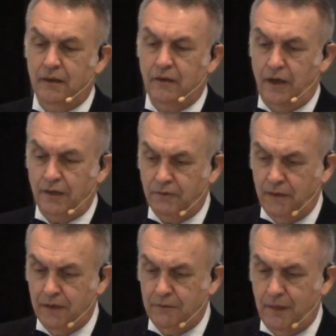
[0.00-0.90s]
God
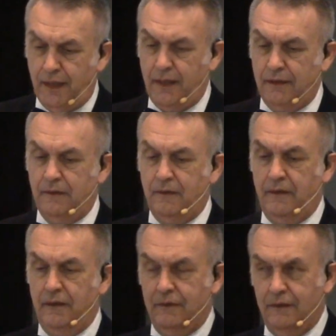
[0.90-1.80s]
created man
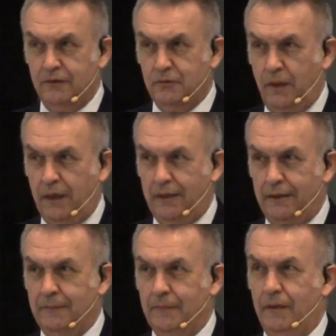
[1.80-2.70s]
in this
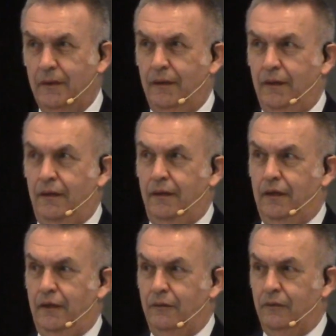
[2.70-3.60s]
way.
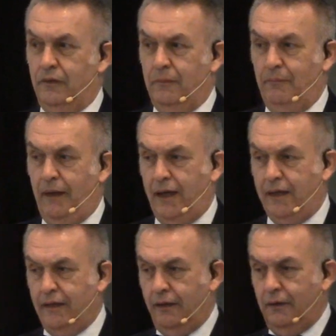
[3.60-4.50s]
Now, the
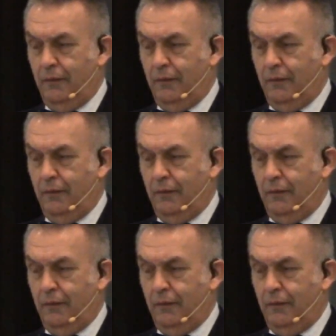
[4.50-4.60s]
men